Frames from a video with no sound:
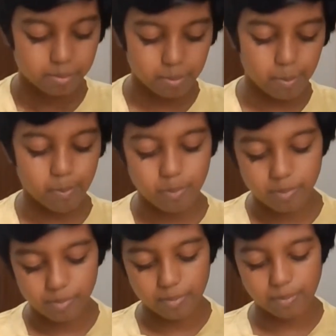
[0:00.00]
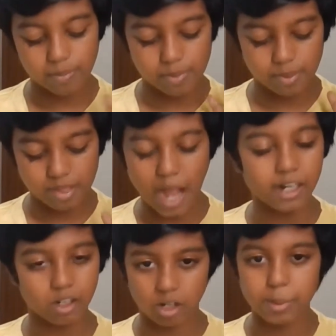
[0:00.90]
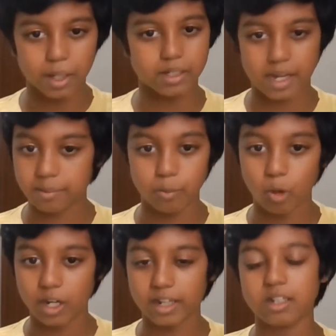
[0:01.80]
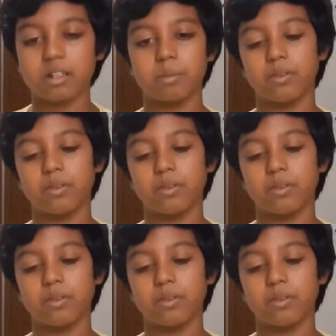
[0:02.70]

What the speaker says: Mm, I'll talk about that more later.